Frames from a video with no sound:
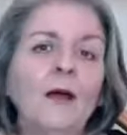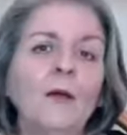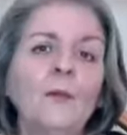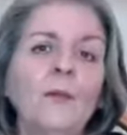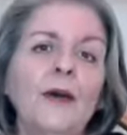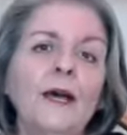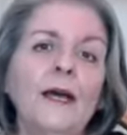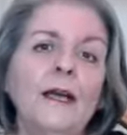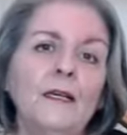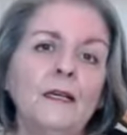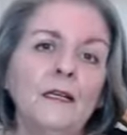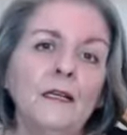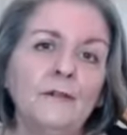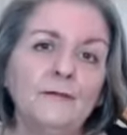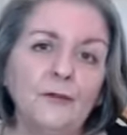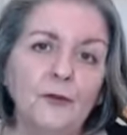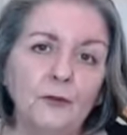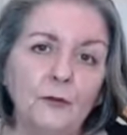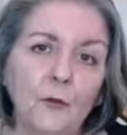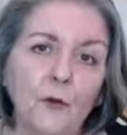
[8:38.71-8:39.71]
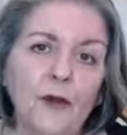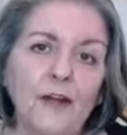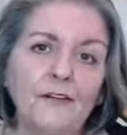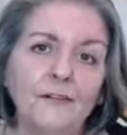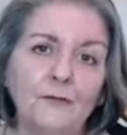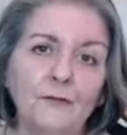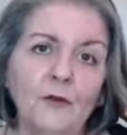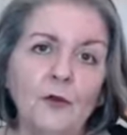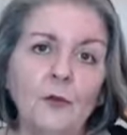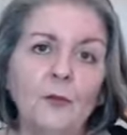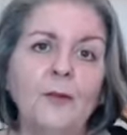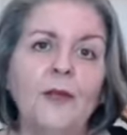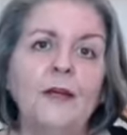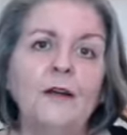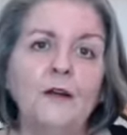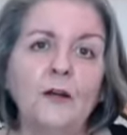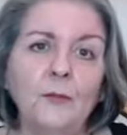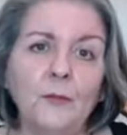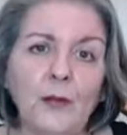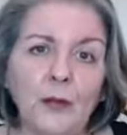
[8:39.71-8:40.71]
but if you want to feel
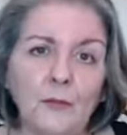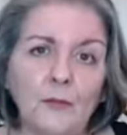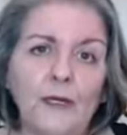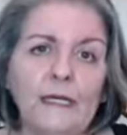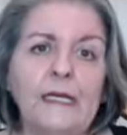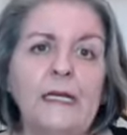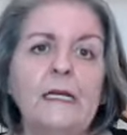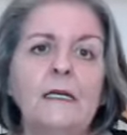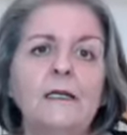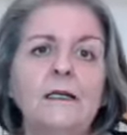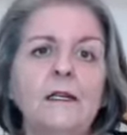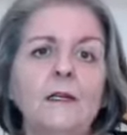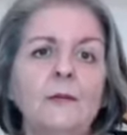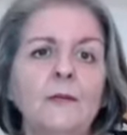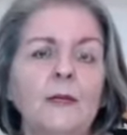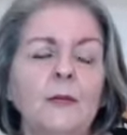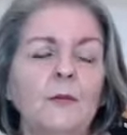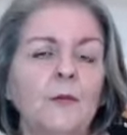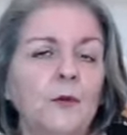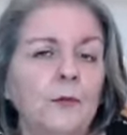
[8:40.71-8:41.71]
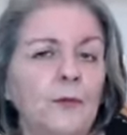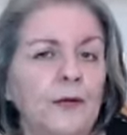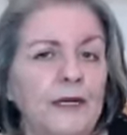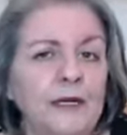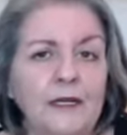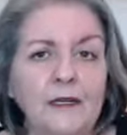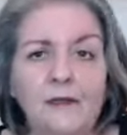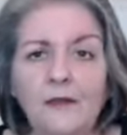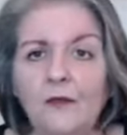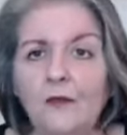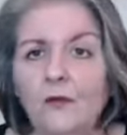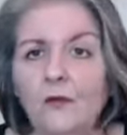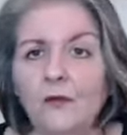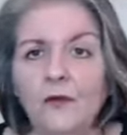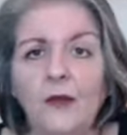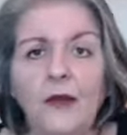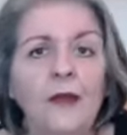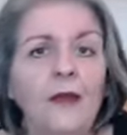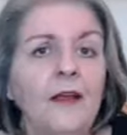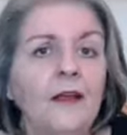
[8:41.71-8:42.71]
better about bringing a little bit more money in the
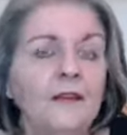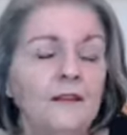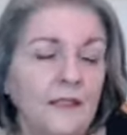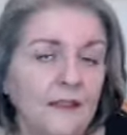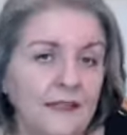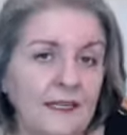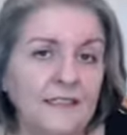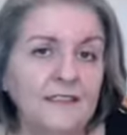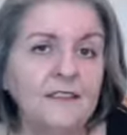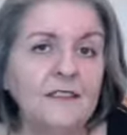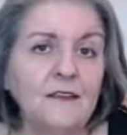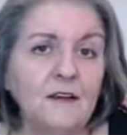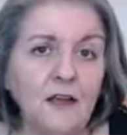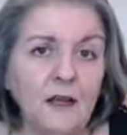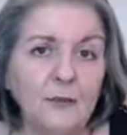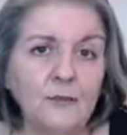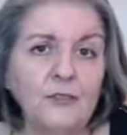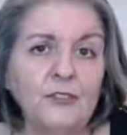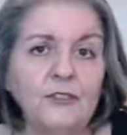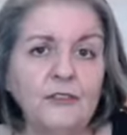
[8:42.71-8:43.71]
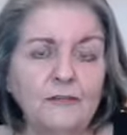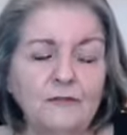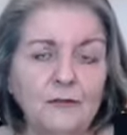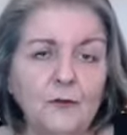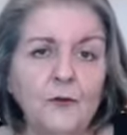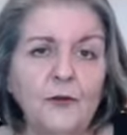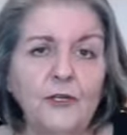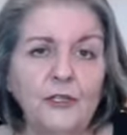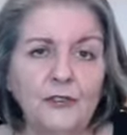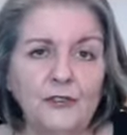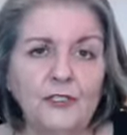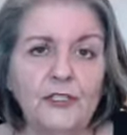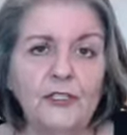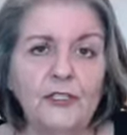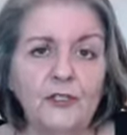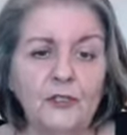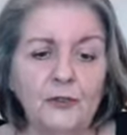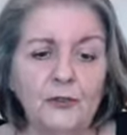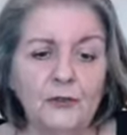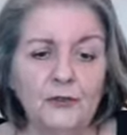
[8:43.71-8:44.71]
door, then that's an option for you to
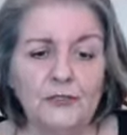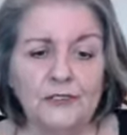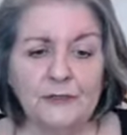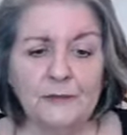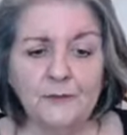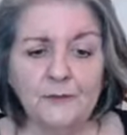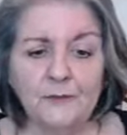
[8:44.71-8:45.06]
use.